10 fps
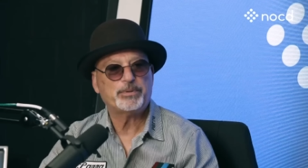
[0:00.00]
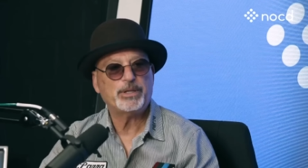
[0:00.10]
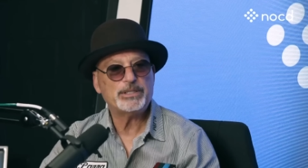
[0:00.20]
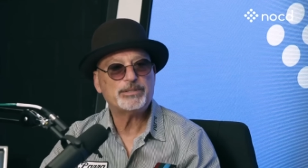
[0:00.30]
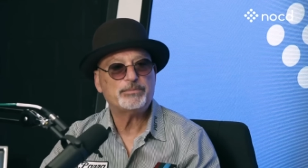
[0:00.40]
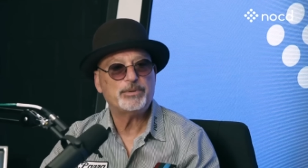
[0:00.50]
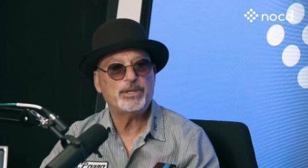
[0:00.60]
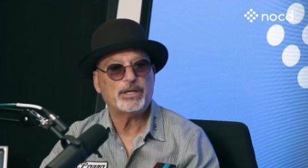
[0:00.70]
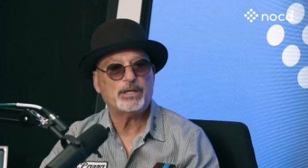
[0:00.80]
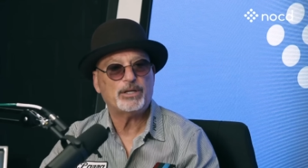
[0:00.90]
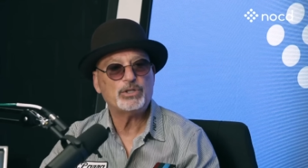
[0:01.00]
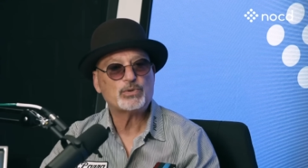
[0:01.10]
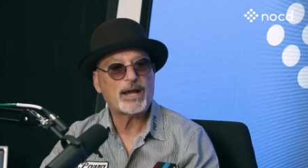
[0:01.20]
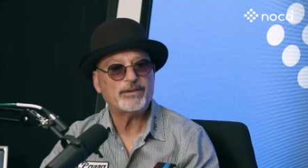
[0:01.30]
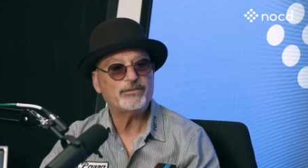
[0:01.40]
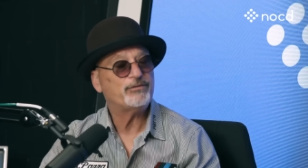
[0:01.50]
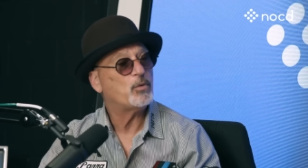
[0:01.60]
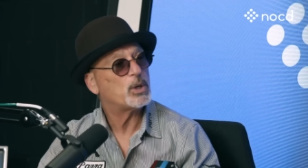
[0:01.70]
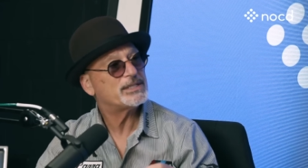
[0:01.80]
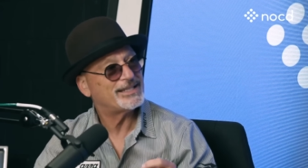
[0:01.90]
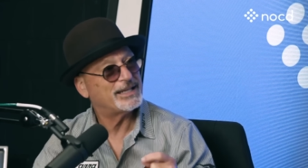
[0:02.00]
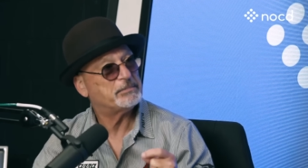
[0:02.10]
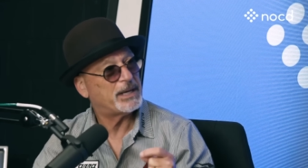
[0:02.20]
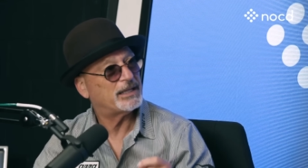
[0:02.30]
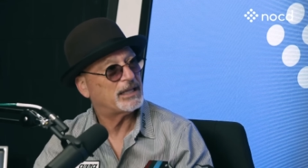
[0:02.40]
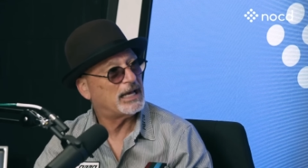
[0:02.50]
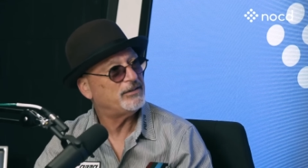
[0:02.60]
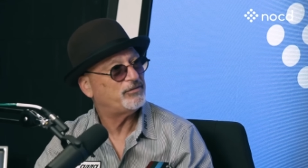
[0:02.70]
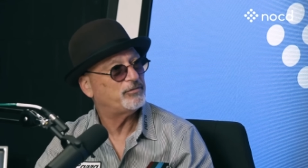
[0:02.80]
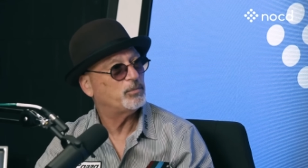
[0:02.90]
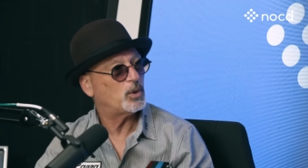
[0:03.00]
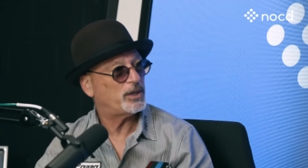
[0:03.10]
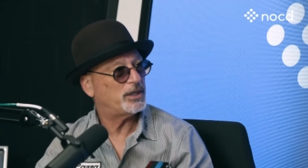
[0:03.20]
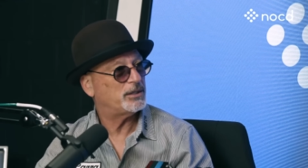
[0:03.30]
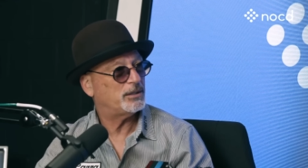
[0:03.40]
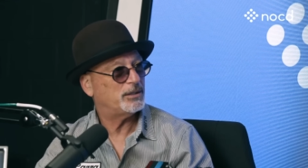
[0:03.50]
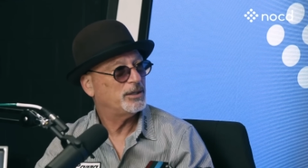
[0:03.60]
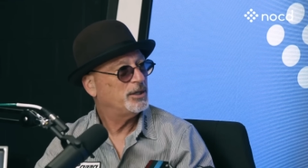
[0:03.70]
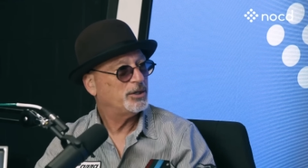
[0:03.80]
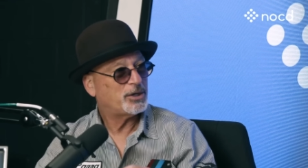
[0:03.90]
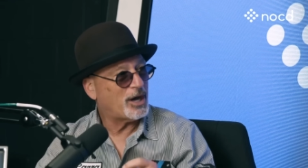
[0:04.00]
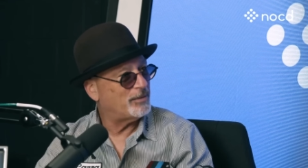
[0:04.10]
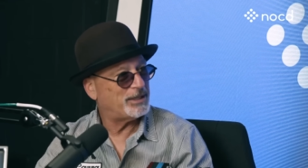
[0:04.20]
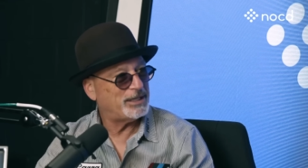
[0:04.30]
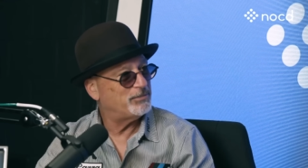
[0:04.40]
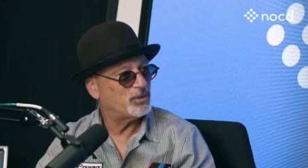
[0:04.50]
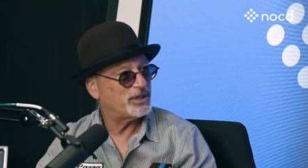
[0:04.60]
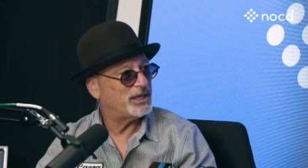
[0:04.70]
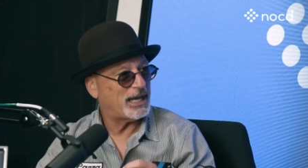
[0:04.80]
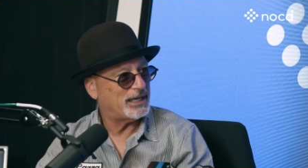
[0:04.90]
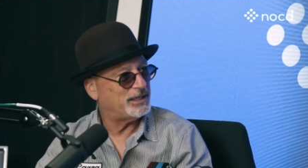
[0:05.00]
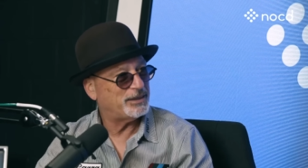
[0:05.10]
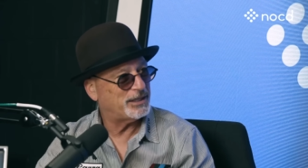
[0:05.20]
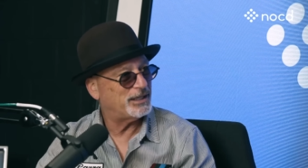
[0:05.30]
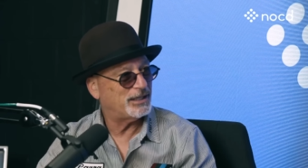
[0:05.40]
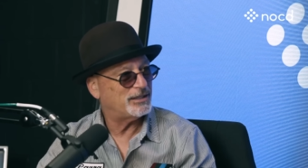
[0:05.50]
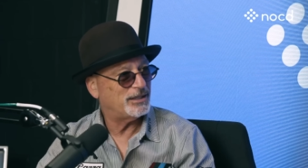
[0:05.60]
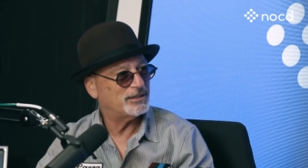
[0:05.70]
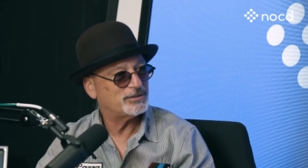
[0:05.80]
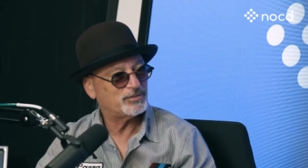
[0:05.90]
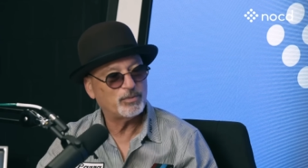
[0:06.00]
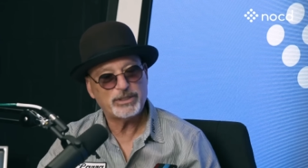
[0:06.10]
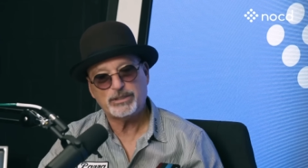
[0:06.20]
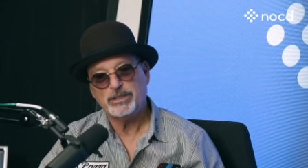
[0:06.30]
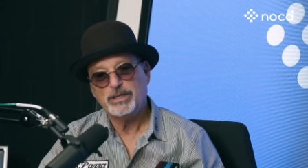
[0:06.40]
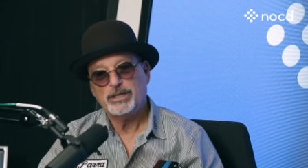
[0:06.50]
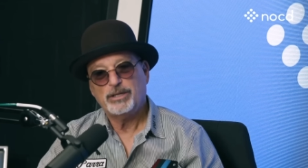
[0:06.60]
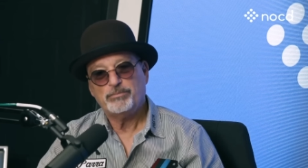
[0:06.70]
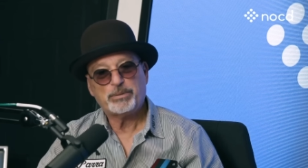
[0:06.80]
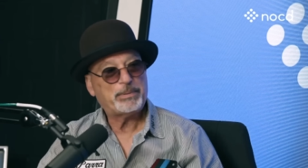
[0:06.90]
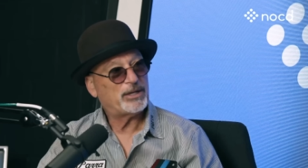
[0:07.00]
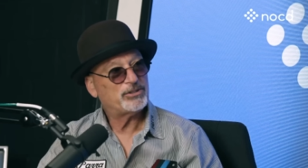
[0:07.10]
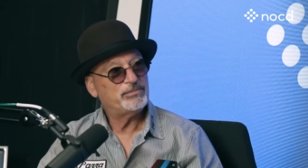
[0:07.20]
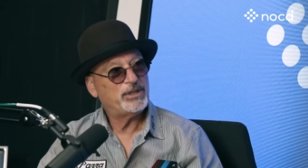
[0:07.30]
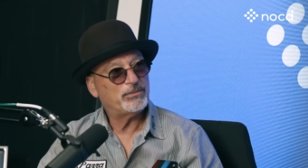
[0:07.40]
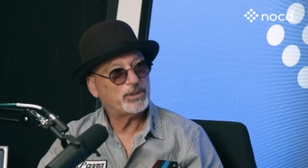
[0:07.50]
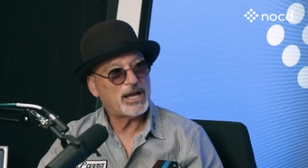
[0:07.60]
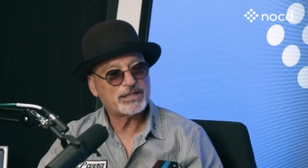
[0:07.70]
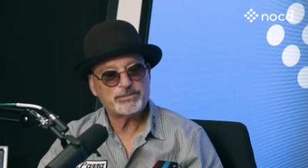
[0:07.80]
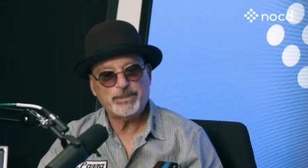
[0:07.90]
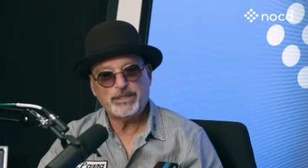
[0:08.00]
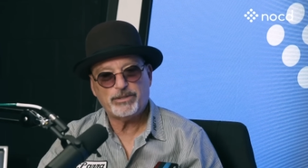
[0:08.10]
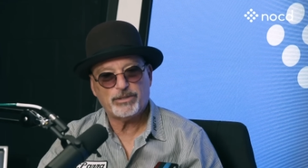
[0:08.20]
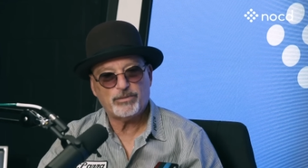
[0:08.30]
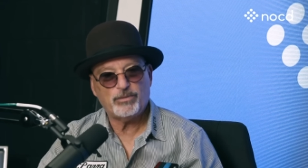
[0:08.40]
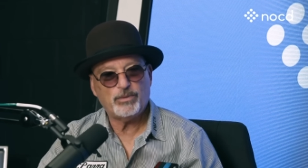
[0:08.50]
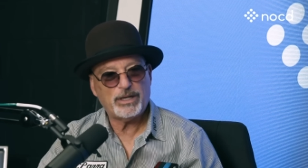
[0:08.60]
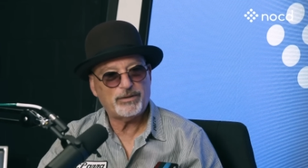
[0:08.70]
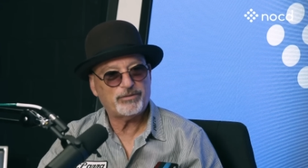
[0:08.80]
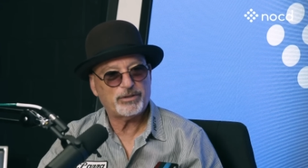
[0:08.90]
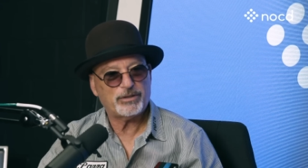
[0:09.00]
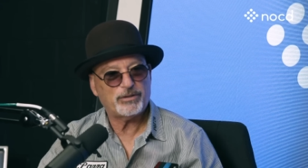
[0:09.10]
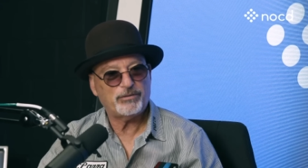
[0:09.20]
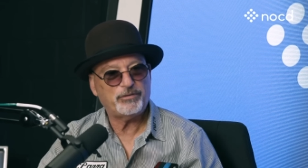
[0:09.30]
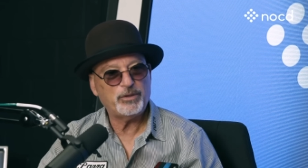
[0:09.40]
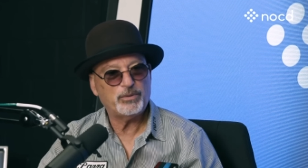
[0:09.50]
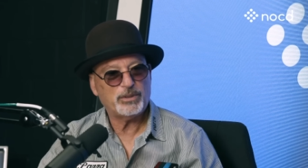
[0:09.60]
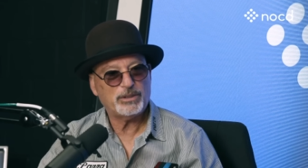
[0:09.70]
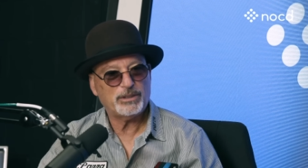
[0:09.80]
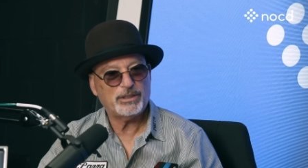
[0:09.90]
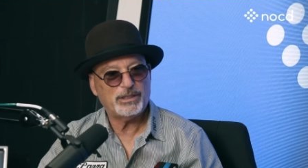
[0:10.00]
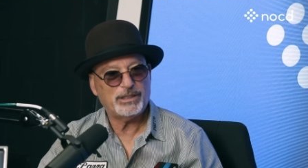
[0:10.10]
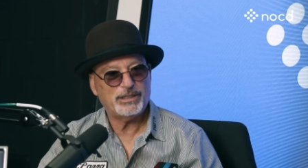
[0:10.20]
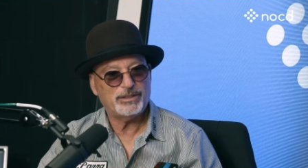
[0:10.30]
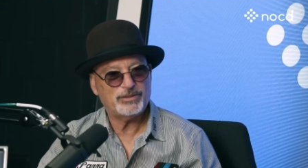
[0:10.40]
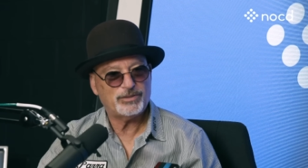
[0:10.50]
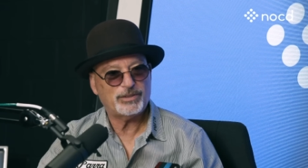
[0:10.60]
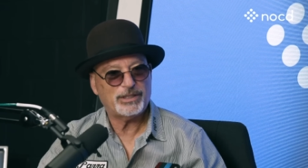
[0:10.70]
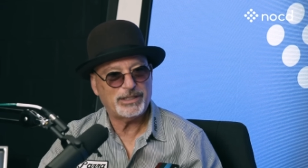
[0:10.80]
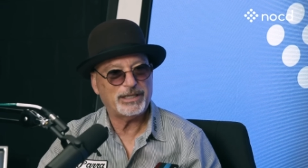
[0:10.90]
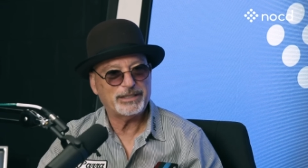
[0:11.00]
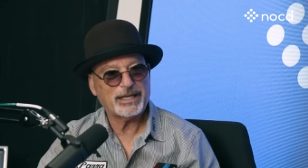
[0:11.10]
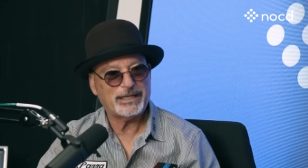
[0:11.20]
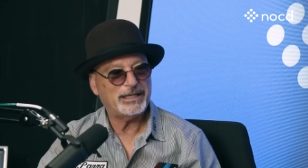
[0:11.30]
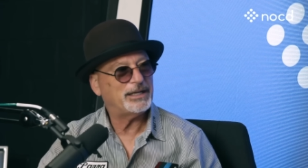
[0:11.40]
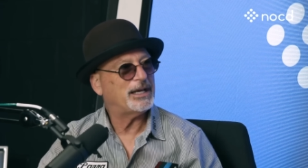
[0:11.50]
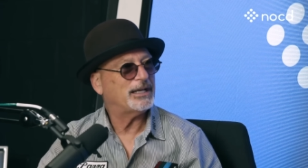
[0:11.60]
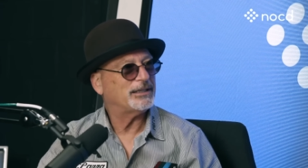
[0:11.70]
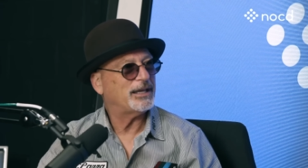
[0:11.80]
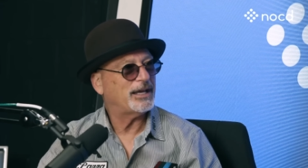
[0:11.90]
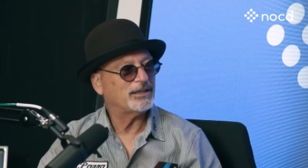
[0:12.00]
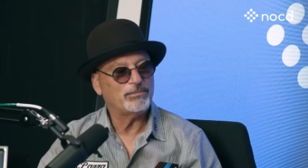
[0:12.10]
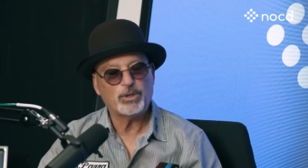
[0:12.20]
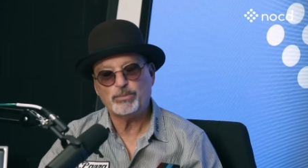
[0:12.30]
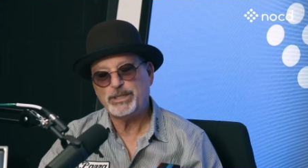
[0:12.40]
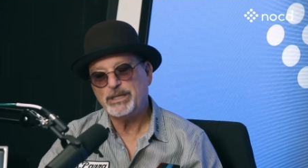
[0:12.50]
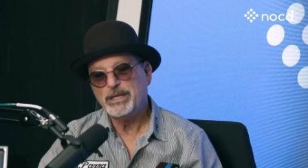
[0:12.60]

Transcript: is the driving force in my life more than comedy, more than anything. It, it's what propels me or blocks me or whatever fuel is ignited at the at the moment.